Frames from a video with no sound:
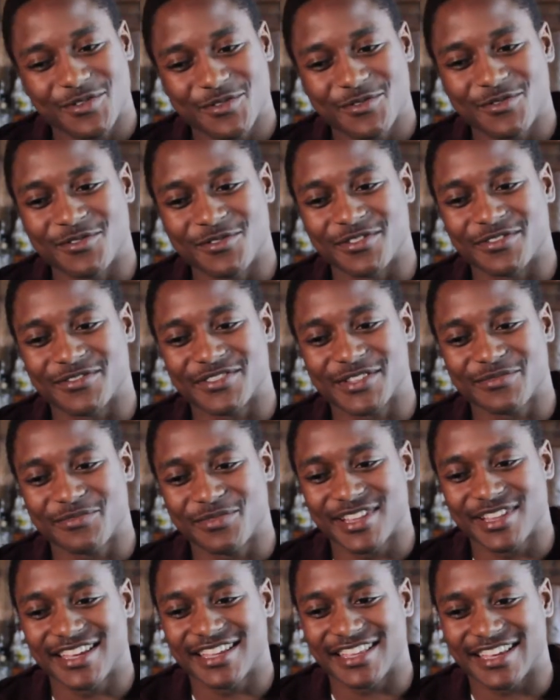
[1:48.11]
cool to
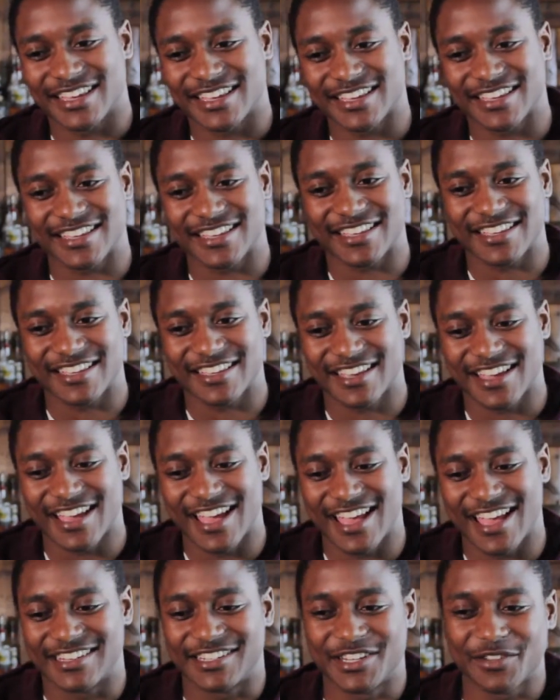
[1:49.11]
play like
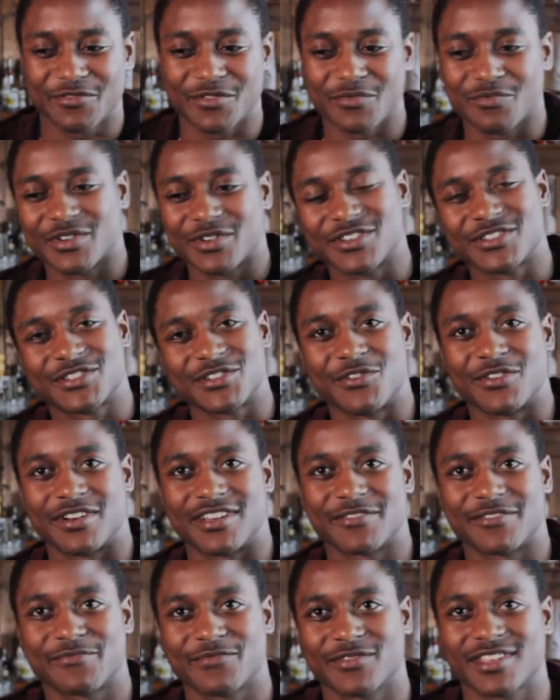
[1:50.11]
a different persona,
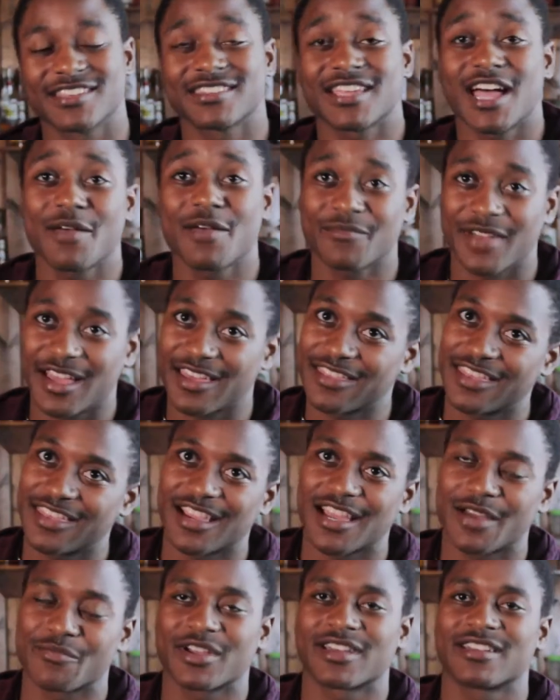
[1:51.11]
because I
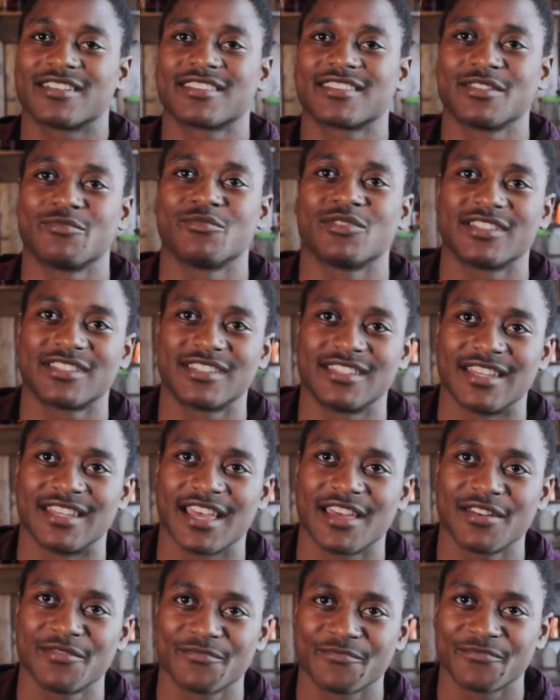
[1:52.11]
think I'm kind of similar to
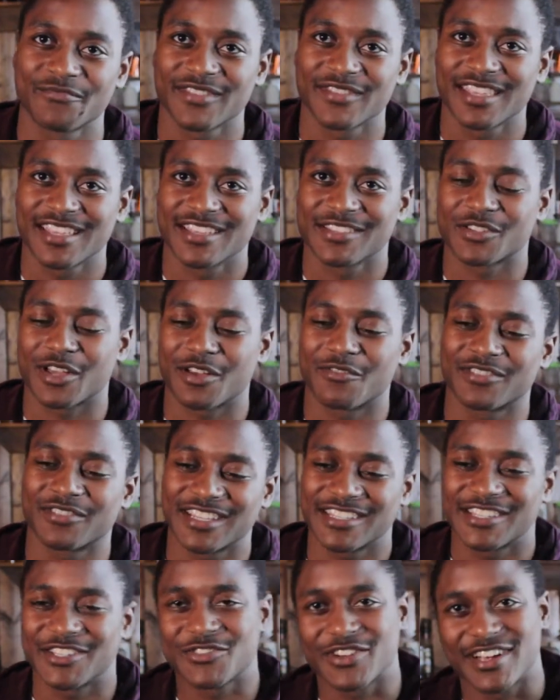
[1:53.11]
Dan, so I'd
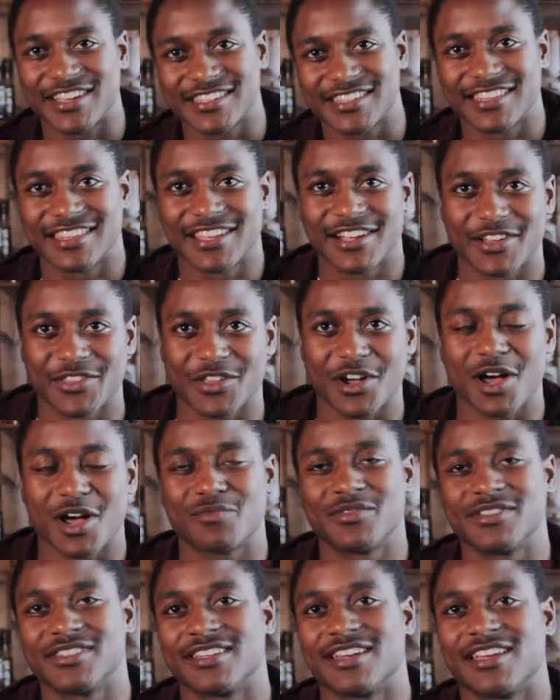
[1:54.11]
like to try something on the
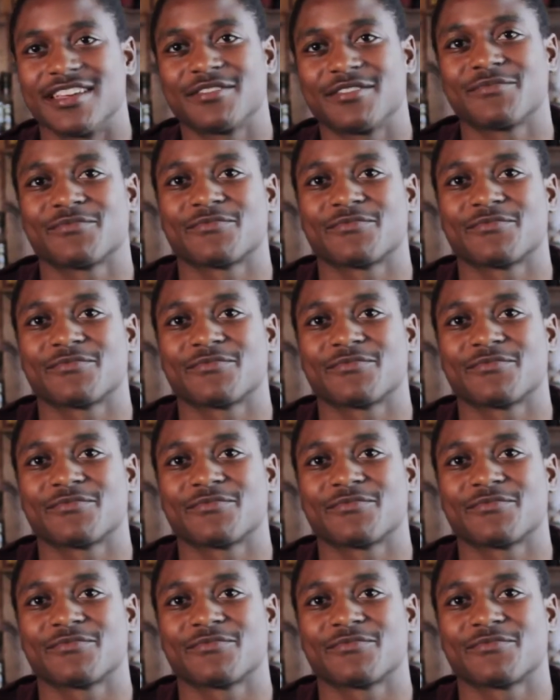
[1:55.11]
opposite end.